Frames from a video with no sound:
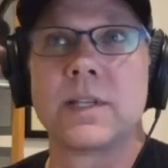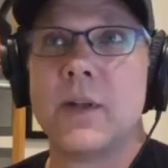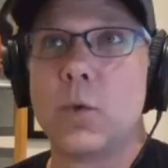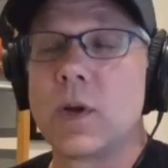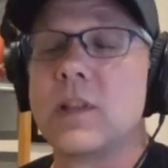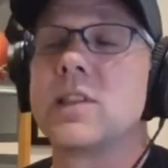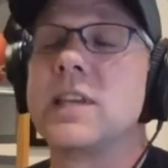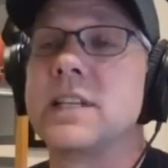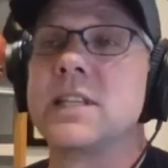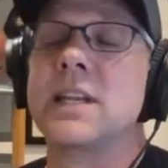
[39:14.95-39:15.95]
one of the
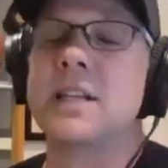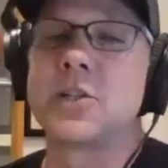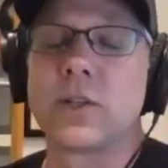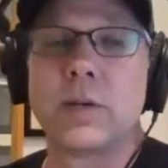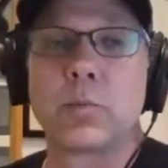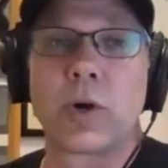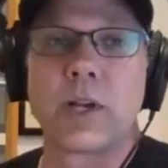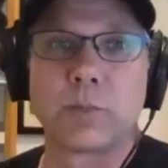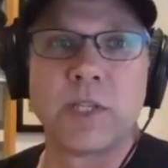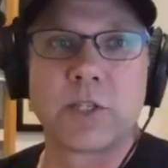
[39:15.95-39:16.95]
things that initially
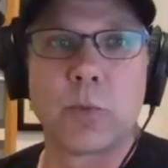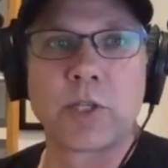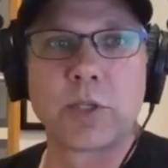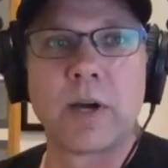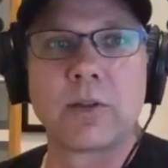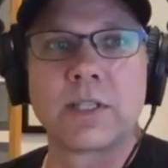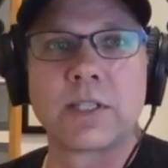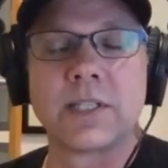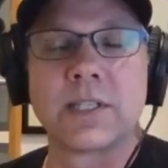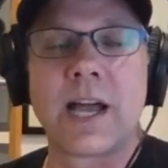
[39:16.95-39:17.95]
impressed me so much about this
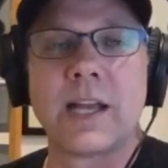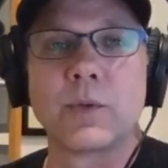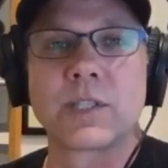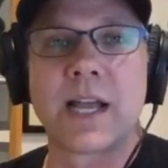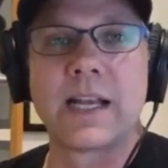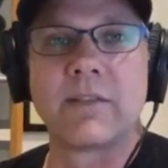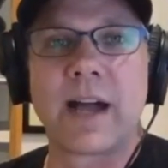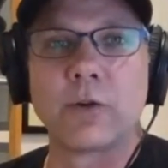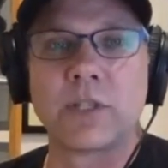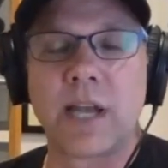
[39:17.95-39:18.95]
design was kind of
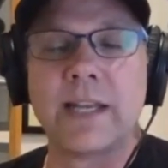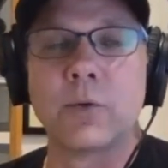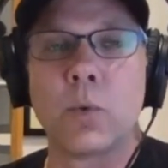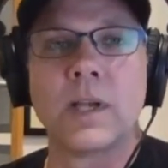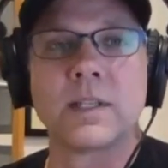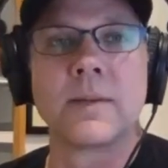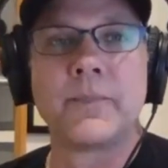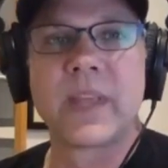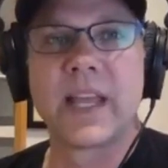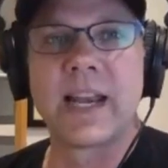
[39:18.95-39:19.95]
how tight it was
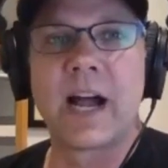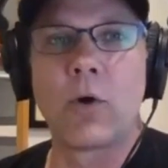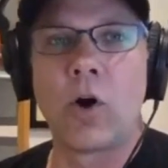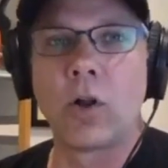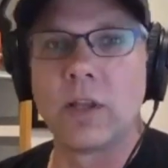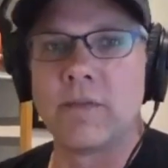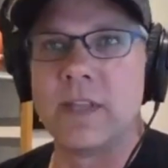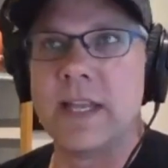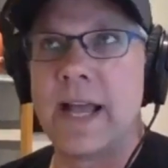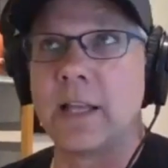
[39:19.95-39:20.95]
and how all of
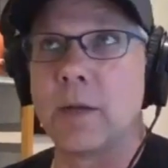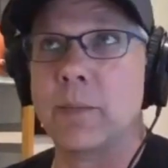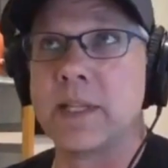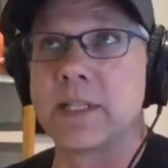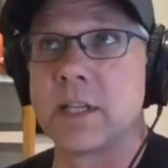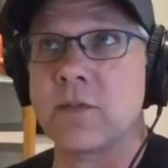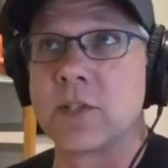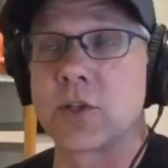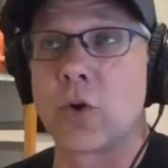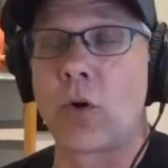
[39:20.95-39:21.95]
the elements of
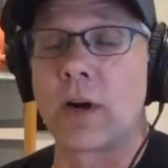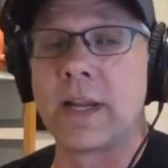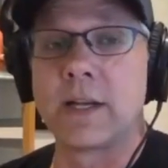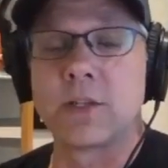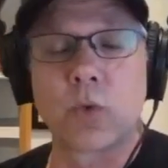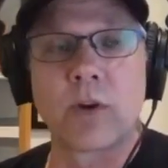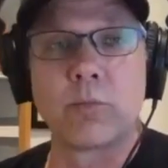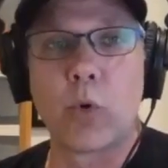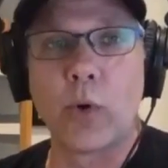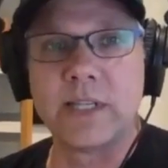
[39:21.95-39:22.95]
scoring sort of
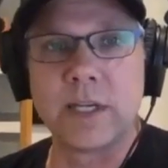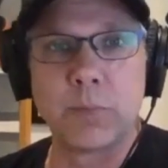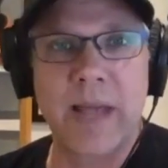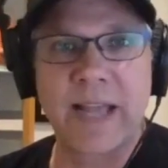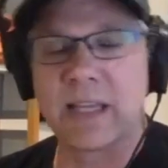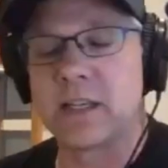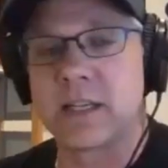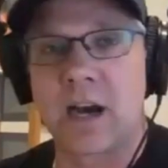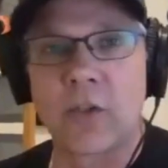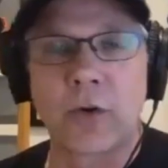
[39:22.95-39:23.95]
pointed back
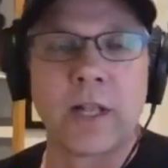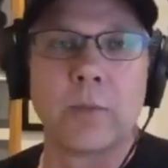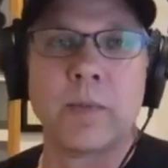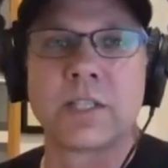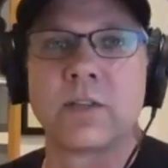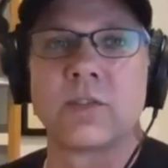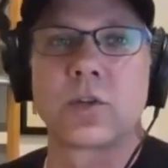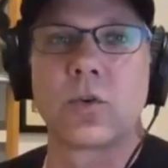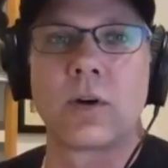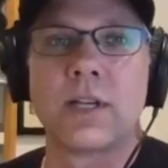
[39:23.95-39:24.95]
into other elements of
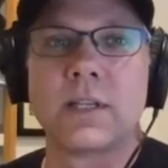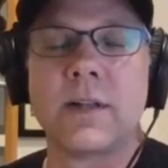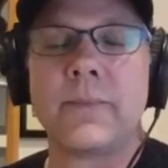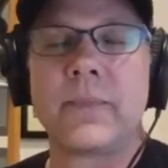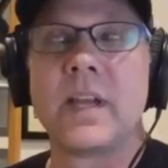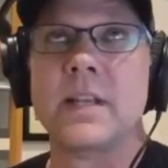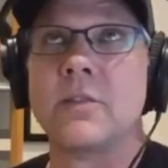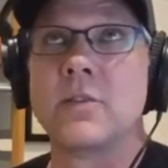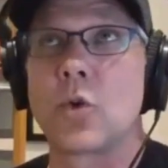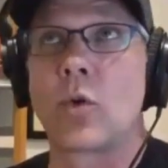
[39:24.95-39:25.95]
scoring
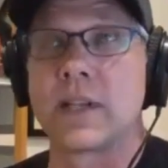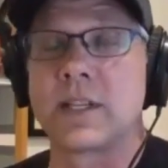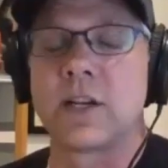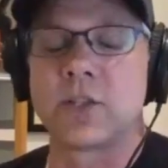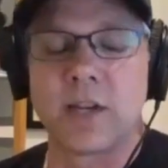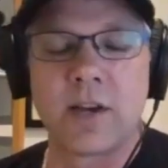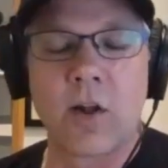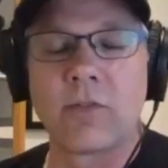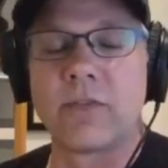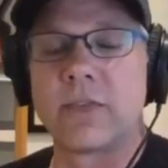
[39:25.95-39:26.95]
such that it
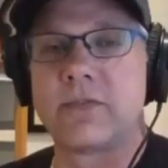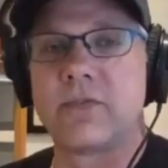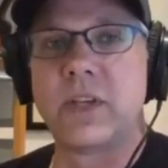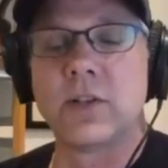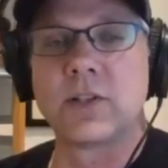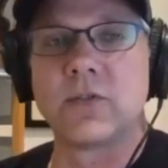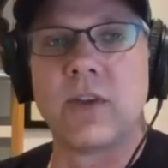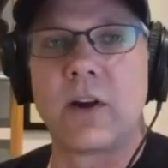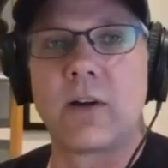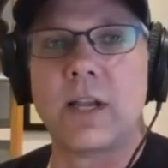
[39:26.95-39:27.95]
all feels
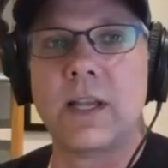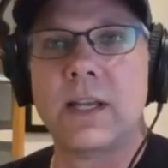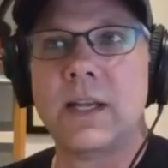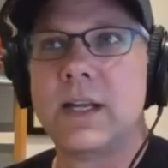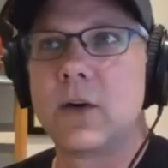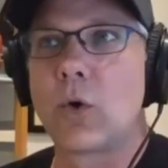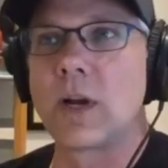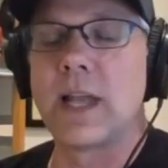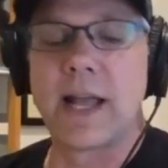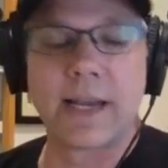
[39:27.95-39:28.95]
very
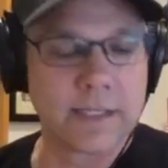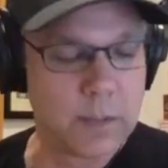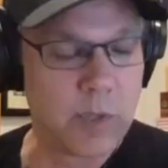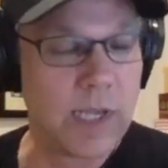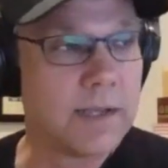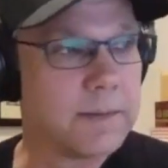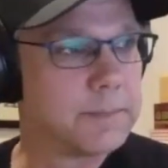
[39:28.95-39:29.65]
organic to me.